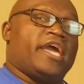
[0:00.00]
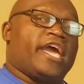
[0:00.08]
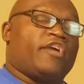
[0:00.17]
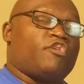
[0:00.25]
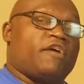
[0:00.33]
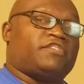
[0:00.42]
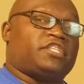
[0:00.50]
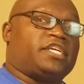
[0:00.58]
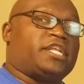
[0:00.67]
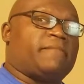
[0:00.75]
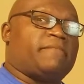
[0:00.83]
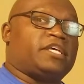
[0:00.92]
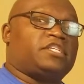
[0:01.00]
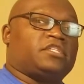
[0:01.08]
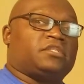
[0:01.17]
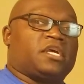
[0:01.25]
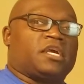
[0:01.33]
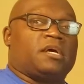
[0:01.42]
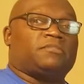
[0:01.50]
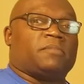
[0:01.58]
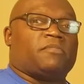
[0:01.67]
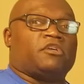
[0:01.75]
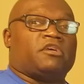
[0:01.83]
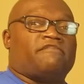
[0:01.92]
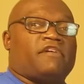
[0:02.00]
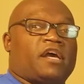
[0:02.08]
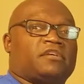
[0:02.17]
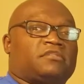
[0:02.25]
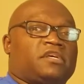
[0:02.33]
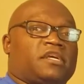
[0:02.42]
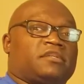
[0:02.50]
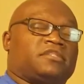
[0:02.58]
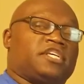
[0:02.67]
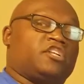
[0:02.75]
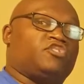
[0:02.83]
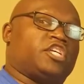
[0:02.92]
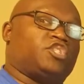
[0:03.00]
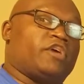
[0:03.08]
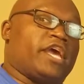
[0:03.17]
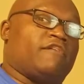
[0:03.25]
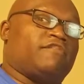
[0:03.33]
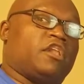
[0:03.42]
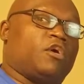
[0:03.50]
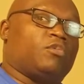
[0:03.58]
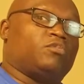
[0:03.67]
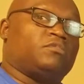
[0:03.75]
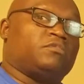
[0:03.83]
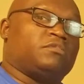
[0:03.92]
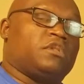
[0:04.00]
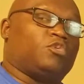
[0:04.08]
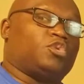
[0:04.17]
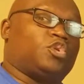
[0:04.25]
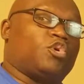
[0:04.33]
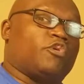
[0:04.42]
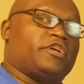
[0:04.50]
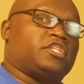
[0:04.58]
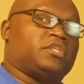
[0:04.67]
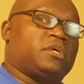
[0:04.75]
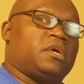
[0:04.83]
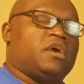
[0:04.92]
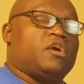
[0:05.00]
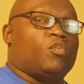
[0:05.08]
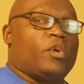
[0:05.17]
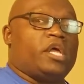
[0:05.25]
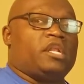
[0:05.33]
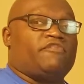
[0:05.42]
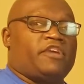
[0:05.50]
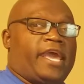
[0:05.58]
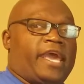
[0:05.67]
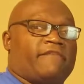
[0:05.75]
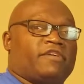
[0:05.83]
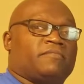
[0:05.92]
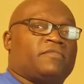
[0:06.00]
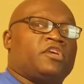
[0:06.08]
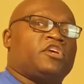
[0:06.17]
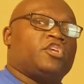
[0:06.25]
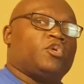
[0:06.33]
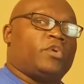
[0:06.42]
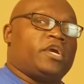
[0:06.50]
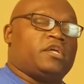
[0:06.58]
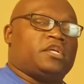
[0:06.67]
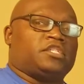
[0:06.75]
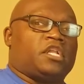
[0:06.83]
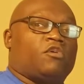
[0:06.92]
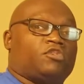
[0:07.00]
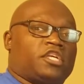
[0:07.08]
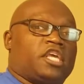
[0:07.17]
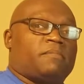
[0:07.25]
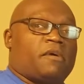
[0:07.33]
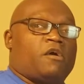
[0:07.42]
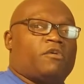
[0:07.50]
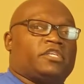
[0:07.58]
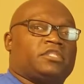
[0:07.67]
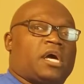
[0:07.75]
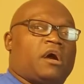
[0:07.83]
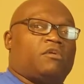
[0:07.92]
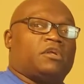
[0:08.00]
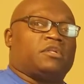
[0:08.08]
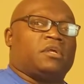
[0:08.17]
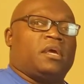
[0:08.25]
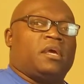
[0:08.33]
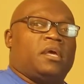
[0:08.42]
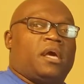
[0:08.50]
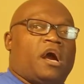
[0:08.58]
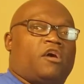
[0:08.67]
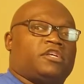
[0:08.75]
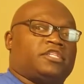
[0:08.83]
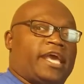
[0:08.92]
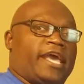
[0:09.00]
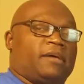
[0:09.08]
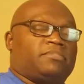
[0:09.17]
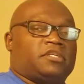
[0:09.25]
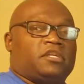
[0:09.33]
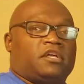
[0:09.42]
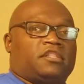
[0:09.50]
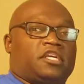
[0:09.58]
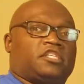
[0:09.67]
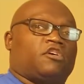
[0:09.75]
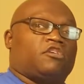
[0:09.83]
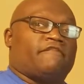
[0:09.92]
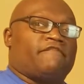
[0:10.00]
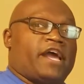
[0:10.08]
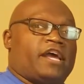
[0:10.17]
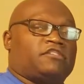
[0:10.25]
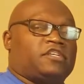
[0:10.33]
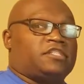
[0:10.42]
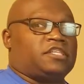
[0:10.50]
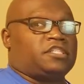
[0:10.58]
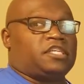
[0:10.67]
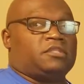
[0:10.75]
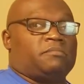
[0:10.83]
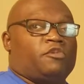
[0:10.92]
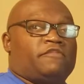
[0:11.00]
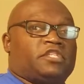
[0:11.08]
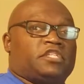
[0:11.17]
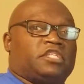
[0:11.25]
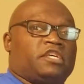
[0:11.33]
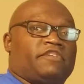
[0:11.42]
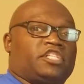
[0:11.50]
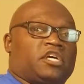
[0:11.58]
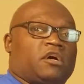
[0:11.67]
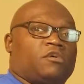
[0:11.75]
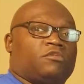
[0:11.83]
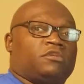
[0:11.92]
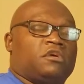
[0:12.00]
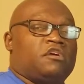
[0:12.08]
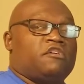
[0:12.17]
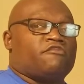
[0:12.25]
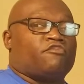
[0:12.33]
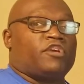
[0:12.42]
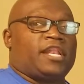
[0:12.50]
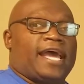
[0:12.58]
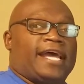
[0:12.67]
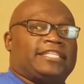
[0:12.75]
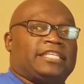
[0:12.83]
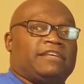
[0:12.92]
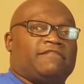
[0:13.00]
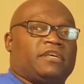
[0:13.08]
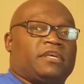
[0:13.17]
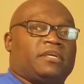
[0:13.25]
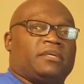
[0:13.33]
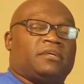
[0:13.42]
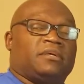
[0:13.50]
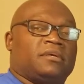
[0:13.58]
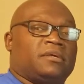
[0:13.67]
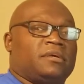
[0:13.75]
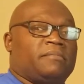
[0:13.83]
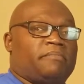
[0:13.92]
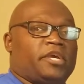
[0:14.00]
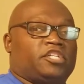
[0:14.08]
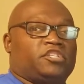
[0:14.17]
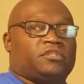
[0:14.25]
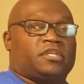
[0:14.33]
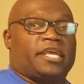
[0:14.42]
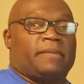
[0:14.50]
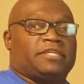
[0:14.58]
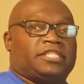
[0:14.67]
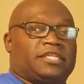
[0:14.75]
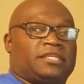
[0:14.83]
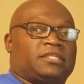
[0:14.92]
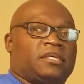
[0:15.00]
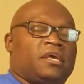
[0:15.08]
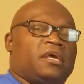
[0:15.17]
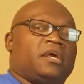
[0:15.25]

Have you ever seen that message that comes up on your Fire Stick telling that you have low, low storage? Well, if you haven't, you will as long as you keep on installing all these apps and other things on your Fire Stick, such as movies and TV shows, free live TV, pictures or images.